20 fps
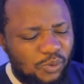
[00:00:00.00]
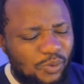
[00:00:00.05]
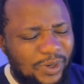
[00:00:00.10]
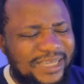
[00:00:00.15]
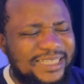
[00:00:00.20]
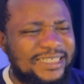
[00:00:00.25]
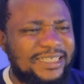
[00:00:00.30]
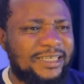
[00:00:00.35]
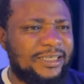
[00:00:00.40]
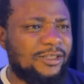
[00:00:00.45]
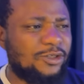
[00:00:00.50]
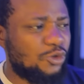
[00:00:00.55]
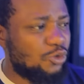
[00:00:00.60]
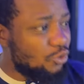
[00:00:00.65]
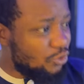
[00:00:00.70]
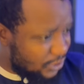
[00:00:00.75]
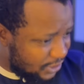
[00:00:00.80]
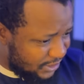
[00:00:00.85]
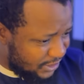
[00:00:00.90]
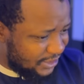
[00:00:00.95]
waiting
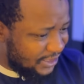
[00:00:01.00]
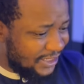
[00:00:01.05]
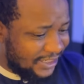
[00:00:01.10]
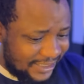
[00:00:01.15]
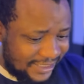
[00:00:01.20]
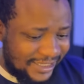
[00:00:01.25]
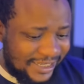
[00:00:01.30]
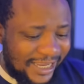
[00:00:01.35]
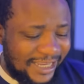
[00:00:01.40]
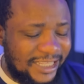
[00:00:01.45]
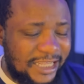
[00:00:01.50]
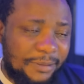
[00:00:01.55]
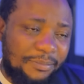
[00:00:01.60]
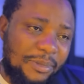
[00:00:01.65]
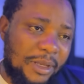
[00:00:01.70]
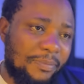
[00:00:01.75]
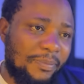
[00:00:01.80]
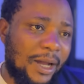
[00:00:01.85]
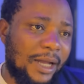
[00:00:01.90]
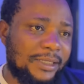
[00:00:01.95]
to see DNA
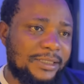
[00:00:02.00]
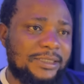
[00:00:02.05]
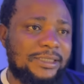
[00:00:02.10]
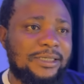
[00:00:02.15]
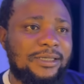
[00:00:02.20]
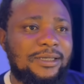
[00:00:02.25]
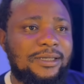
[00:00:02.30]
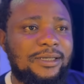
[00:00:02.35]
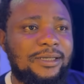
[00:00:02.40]
papers,